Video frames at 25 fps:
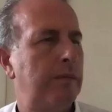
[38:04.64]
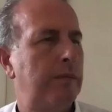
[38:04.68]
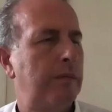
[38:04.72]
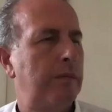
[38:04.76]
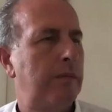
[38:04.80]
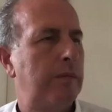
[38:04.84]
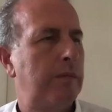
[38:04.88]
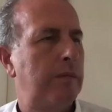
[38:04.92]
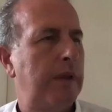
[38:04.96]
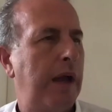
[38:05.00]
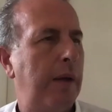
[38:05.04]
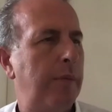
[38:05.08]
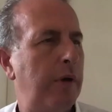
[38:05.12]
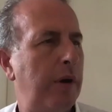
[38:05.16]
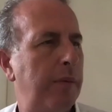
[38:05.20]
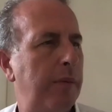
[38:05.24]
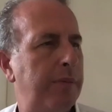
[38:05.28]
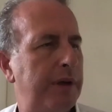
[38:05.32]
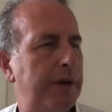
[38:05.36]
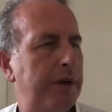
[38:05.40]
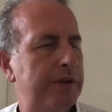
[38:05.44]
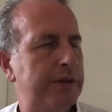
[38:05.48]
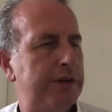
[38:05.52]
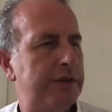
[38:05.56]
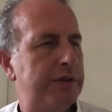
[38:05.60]
library
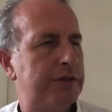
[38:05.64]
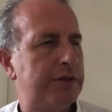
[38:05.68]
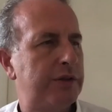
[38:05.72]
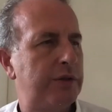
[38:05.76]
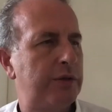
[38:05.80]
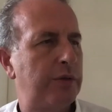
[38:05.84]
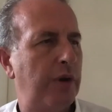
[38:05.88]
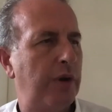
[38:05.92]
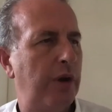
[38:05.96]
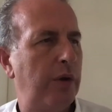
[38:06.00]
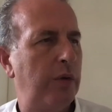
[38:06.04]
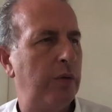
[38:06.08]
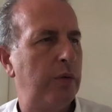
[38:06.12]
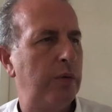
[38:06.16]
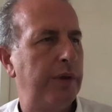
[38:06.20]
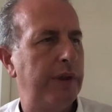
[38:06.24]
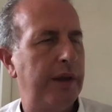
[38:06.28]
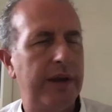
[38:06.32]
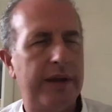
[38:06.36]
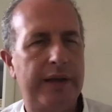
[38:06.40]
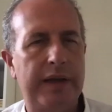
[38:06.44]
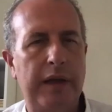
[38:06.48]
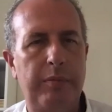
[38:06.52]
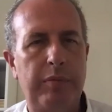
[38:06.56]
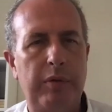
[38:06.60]
budgets grow within a
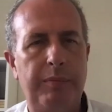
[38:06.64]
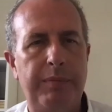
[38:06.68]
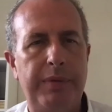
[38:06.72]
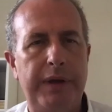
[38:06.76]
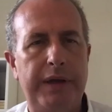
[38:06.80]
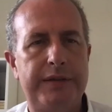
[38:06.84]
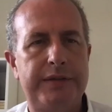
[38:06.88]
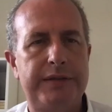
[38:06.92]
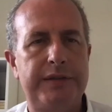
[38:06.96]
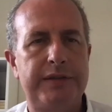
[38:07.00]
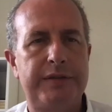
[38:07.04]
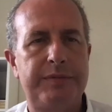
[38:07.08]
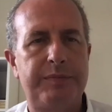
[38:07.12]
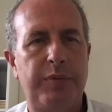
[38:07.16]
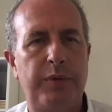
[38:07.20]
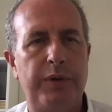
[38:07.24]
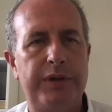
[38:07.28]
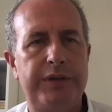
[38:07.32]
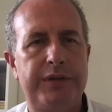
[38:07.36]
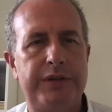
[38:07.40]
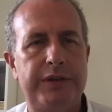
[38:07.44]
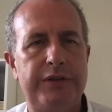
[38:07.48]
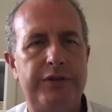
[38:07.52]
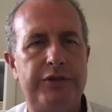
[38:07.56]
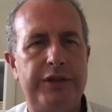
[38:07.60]
couple basis
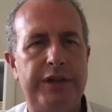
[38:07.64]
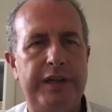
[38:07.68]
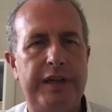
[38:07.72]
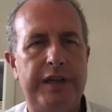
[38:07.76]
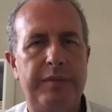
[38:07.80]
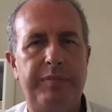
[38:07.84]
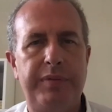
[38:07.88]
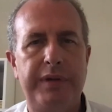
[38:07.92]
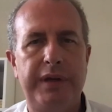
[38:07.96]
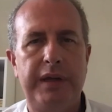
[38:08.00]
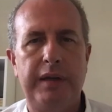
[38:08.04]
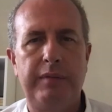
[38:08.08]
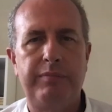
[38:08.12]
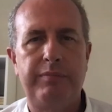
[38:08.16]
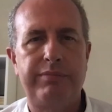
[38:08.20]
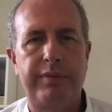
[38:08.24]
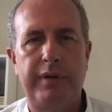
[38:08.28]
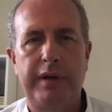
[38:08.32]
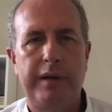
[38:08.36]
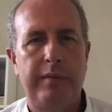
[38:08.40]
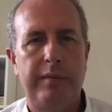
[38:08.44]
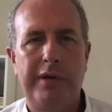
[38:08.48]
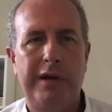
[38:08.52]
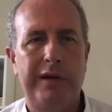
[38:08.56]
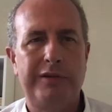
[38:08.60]
points of GDP,
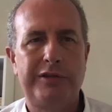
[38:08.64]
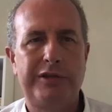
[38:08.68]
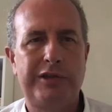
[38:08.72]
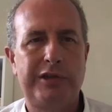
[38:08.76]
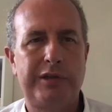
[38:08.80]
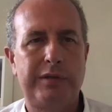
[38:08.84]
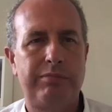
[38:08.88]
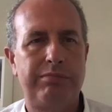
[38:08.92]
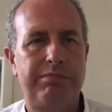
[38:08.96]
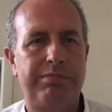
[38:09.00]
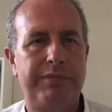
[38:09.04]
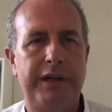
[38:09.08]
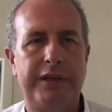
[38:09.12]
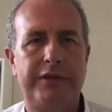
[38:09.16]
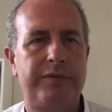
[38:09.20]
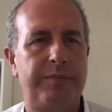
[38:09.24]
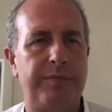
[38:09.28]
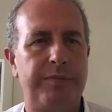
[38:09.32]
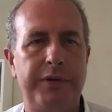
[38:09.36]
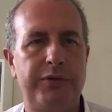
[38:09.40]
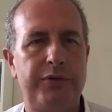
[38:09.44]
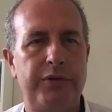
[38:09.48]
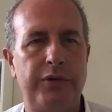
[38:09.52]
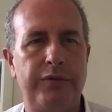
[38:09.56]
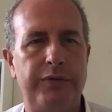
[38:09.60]
pretty much. That's
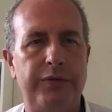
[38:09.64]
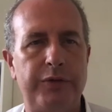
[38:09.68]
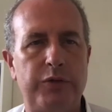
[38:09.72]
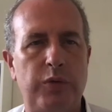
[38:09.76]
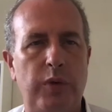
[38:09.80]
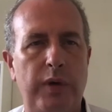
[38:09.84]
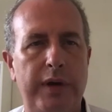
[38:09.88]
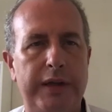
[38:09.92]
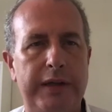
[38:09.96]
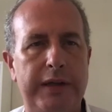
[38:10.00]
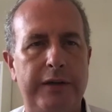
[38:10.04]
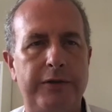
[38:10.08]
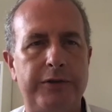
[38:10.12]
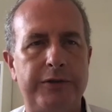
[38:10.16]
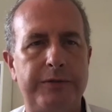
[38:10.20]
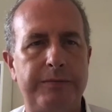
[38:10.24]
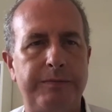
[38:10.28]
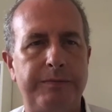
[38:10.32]
been true for 20 years.